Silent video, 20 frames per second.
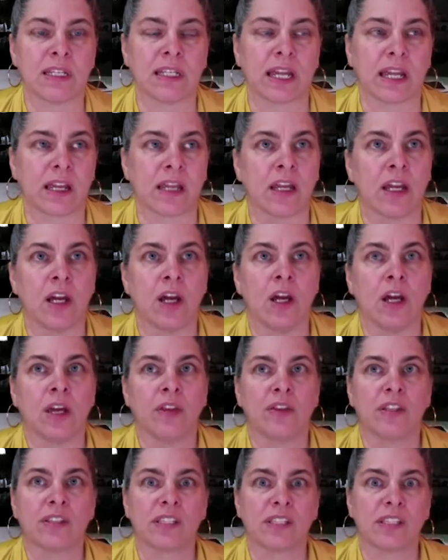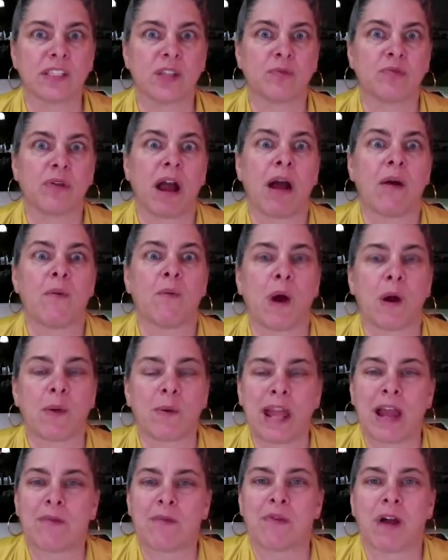Like, this is the problem why
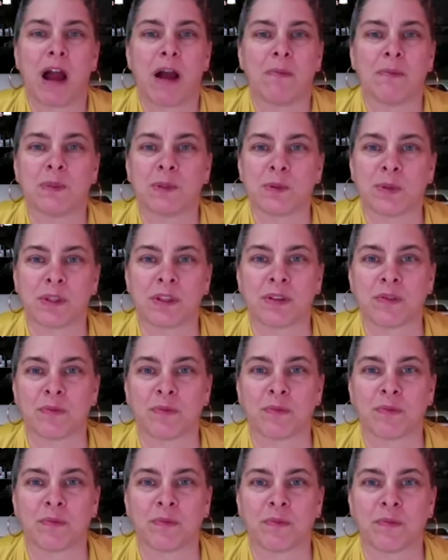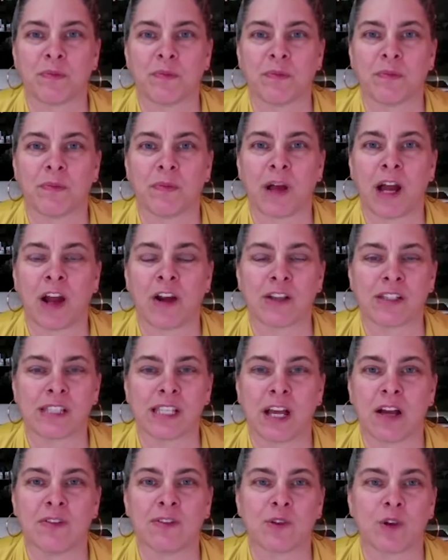we have problems with
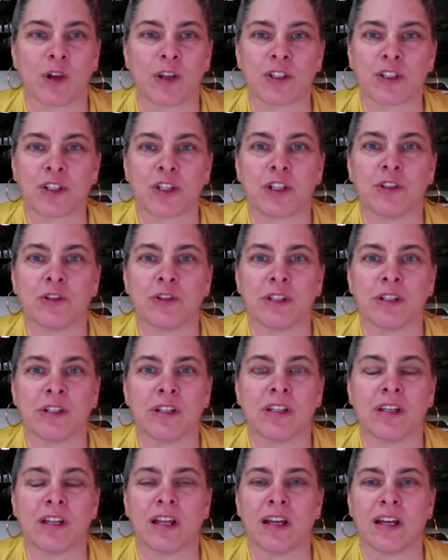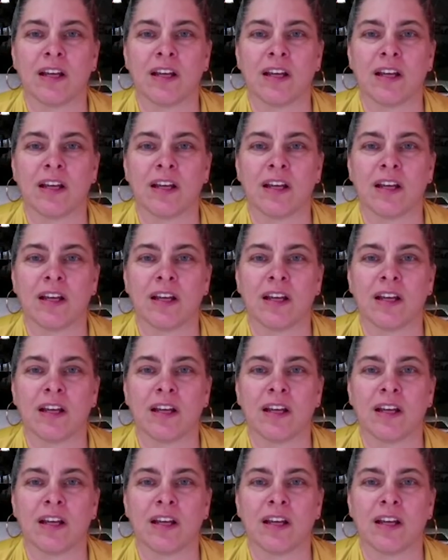ourselves or our children